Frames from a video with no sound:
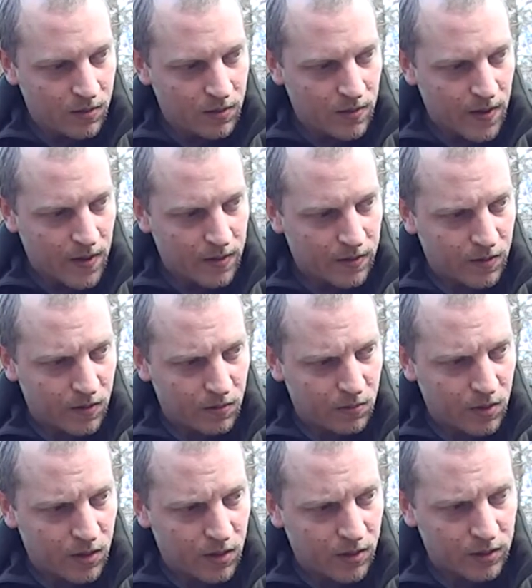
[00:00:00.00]
Yeah,
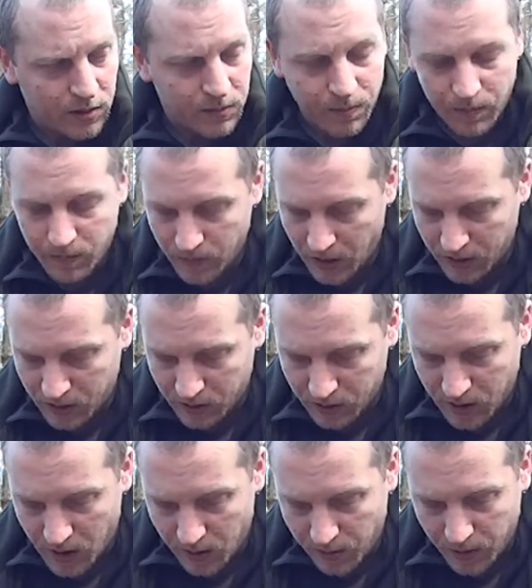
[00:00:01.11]
so that's the
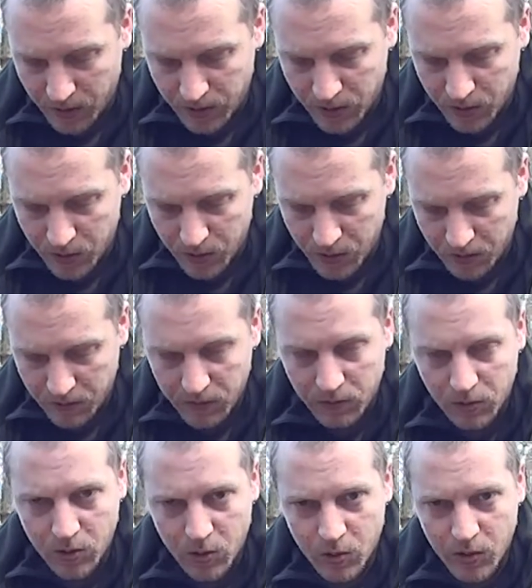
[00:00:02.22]
setup I use for
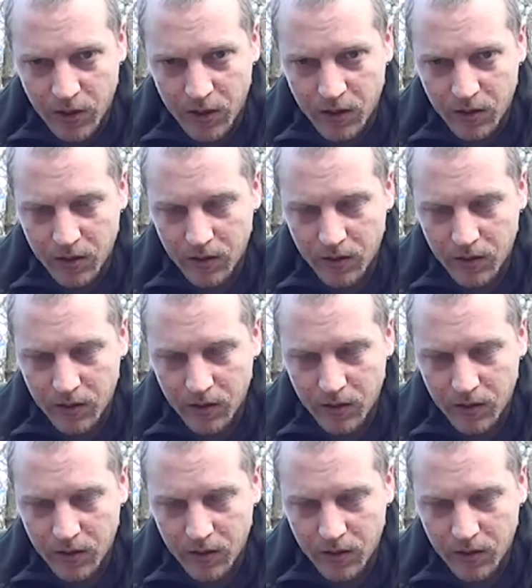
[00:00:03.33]
recording.